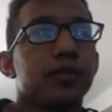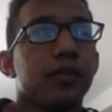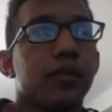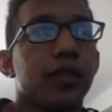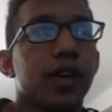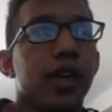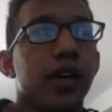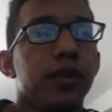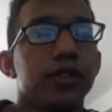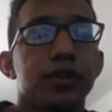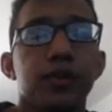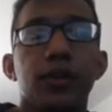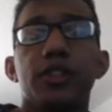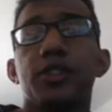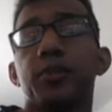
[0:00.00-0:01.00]
It was a
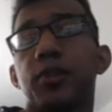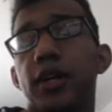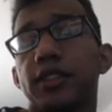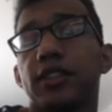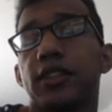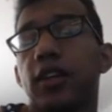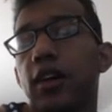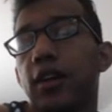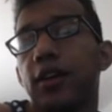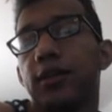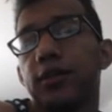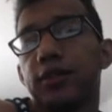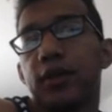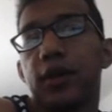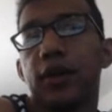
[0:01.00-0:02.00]
very surprising card, and it was
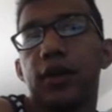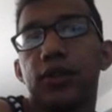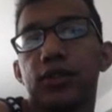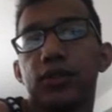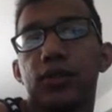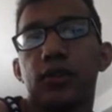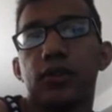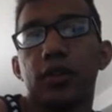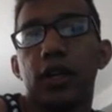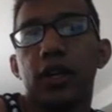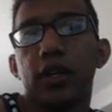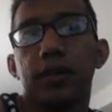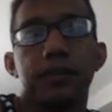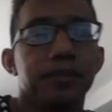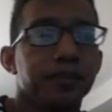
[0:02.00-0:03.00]
very useful.
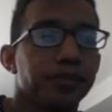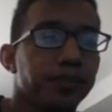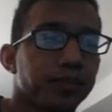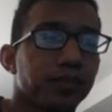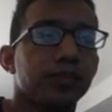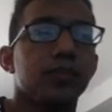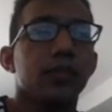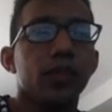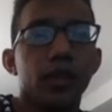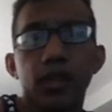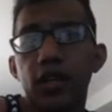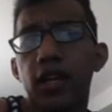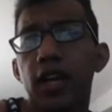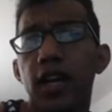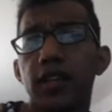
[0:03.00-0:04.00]

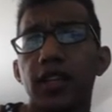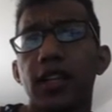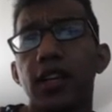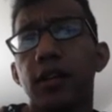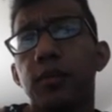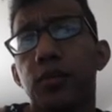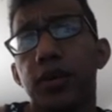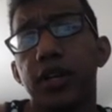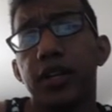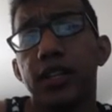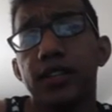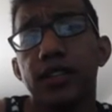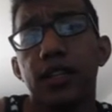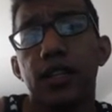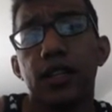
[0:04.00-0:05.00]
And ended up winning us,
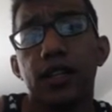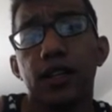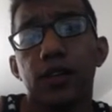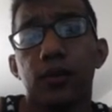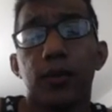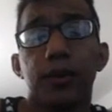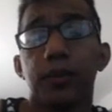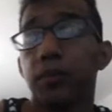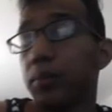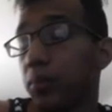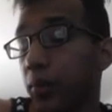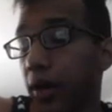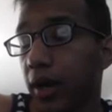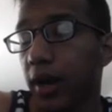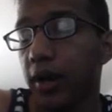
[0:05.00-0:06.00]

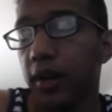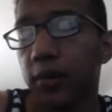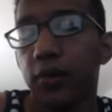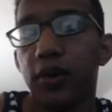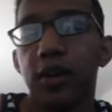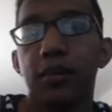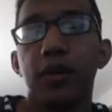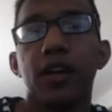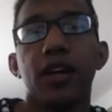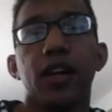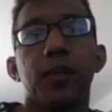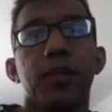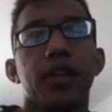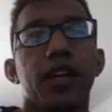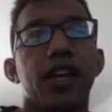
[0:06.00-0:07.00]
ended up winning me a
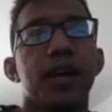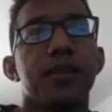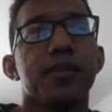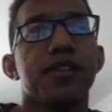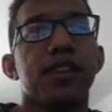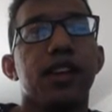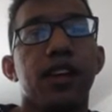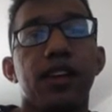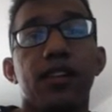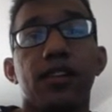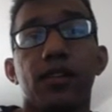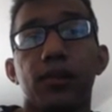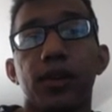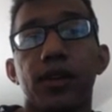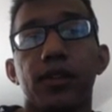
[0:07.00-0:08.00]
couple of games in
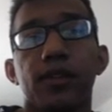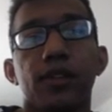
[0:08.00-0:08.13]
Swiss.